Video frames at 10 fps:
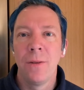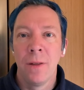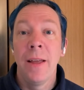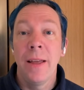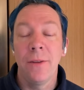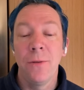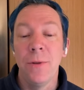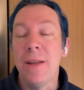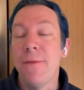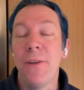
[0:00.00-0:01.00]
uh, yeah,
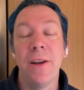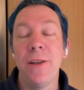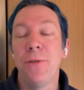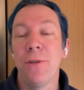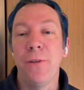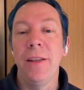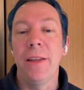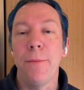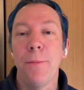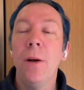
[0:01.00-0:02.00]
so indeed, yeah. very user
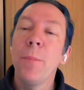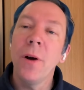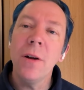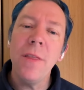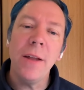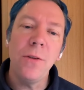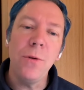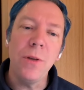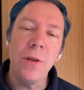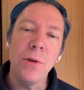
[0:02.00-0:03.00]
friendly. P- part of
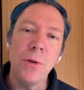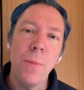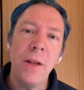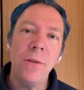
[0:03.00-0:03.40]
that too, you, you